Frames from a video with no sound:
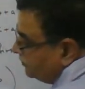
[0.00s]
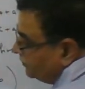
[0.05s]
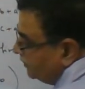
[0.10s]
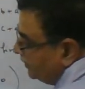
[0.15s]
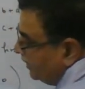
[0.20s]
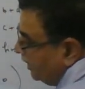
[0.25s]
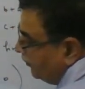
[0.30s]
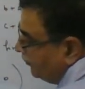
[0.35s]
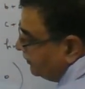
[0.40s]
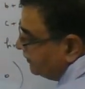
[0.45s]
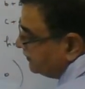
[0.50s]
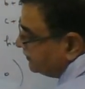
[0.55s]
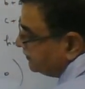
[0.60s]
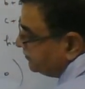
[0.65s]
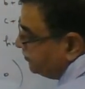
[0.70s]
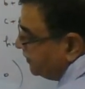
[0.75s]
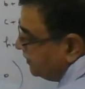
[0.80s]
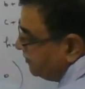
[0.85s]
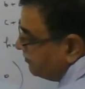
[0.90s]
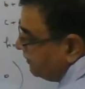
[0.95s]
now it is
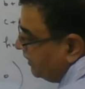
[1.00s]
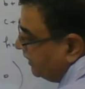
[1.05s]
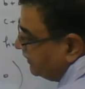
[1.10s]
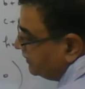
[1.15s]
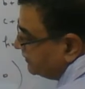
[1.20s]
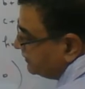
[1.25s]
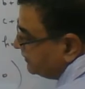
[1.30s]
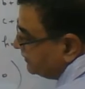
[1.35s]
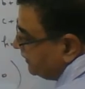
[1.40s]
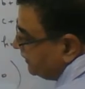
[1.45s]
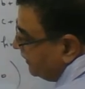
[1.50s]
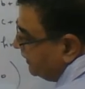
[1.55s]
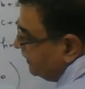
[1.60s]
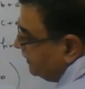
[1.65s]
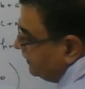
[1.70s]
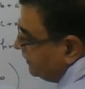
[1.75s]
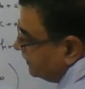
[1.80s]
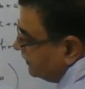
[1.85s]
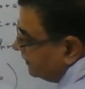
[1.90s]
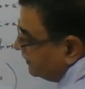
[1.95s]
B minus
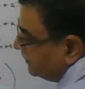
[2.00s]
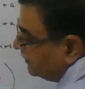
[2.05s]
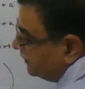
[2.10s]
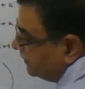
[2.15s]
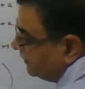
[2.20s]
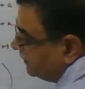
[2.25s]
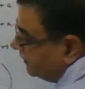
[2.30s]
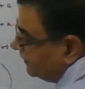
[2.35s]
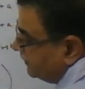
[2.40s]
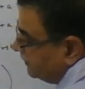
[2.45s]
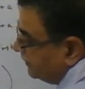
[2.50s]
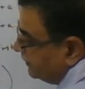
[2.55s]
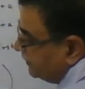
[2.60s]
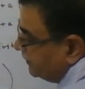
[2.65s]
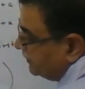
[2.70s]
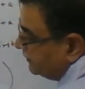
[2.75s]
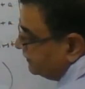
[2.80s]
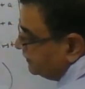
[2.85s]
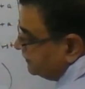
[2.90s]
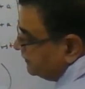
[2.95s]
A,
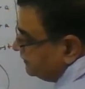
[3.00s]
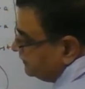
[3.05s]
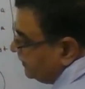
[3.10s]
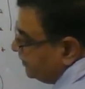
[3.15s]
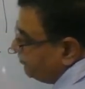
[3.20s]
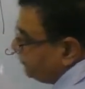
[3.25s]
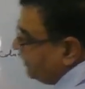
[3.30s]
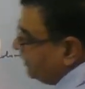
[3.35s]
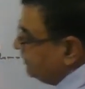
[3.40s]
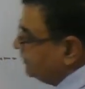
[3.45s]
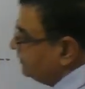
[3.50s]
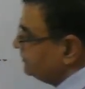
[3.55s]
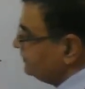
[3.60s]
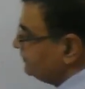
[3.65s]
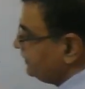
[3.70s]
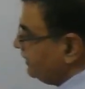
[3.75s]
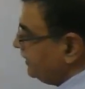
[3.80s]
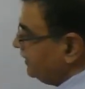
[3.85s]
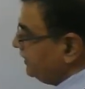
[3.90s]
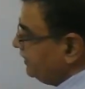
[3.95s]
C
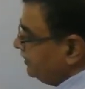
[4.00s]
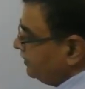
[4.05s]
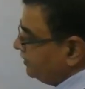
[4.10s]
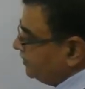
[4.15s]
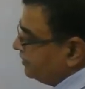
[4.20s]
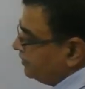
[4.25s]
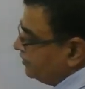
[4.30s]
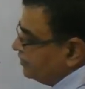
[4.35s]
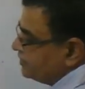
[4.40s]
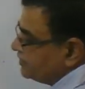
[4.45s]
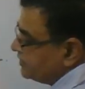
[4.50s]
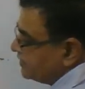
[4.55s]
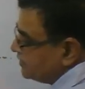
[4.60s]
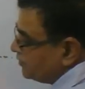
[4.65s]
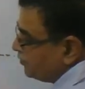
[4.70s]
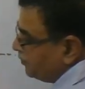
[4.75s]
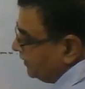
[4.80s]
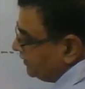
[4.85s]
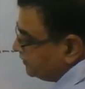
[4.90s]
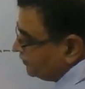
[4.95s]
minus A. This is
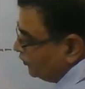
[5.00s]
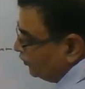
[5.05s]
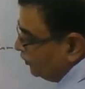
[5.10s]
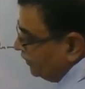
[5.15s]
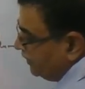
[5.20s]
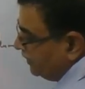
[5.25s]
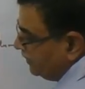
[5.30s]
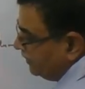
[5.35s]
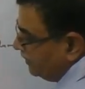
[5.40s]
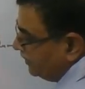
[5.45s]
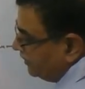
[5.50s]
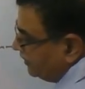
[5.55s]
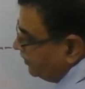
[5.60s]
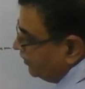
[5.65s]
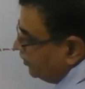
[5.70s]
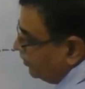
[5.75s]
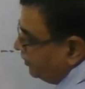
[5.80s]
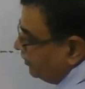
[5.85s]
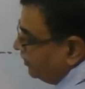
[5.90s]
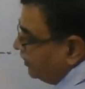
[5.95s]
plus only.
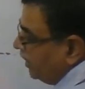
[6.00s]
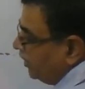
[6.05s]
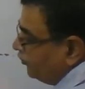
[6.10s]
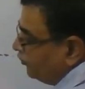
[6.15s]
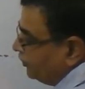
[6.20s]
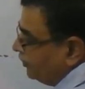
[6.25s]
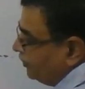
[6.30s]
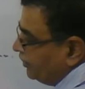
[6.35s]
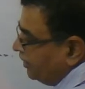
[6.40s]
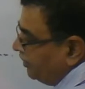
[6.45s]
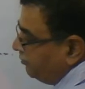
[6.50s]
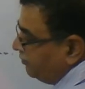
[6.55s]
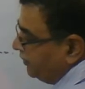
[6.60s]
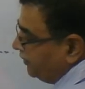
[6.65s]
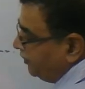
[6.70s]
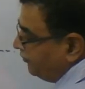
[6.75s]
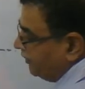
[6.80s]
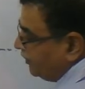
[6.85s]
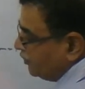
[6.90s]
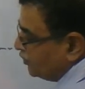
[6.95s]
Now
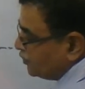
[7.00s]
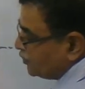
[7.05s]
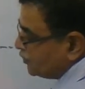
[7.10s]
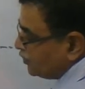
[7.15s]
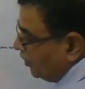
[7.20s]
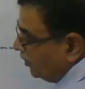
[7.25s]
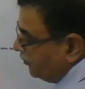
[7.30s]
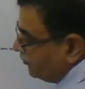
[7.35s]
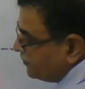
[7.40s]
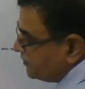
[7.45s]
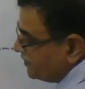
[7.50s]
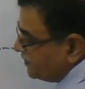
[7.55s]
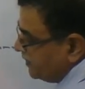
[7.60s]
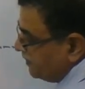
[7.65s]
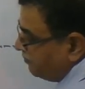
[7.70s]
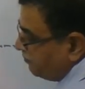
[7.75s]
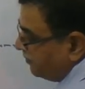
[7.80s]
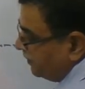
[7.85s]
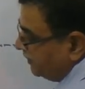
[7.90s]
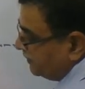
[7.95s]
determinant when you solve
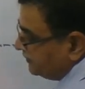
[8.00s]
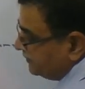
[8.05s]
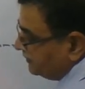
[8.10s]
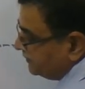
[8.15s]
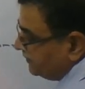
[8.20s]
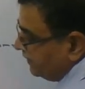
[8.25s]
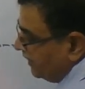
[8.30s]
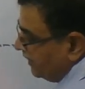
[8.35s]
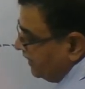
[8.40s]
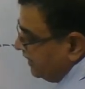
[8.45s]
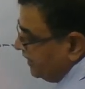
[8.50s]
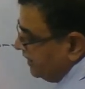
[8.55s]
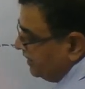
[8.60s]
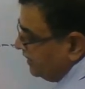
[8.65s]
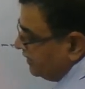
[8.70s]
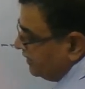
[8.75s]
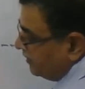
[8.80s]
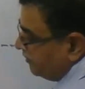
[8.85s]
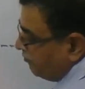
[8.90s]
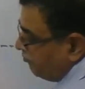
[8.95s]
C plus A
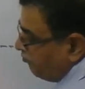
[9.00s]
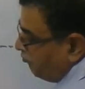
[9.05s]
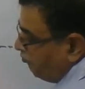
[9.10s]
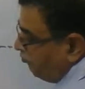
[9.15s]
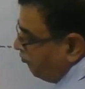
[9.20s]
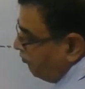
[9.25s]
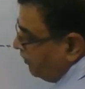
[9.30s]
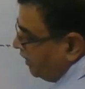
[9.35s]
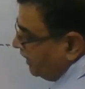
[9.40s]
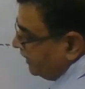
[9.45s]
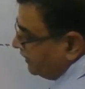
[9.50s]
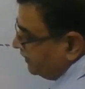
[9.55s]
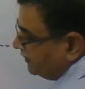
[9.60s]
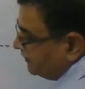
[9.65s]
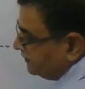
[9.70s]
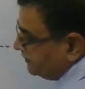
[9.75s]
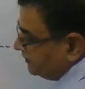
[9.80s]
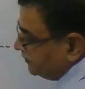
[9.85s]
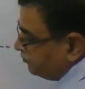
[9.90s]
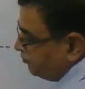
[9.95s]

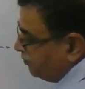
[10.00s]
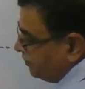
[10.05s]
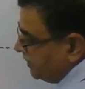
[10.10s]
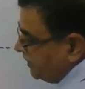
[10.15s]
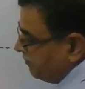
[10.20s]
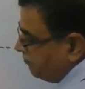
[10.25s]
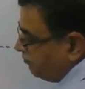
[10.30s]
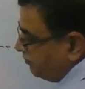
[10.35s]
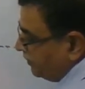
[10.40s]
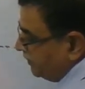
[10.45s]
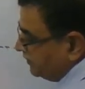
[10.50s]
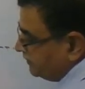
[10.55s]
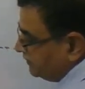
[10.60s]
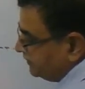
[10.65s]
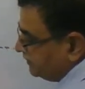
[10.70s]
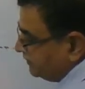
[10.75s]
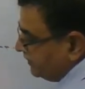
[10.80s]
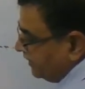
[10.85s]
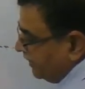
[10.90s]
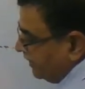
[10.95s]
minus B
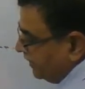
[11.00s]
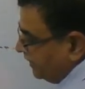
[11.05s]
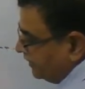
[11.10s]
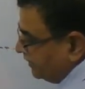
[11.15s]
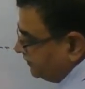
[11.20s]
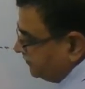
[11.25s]
plus A.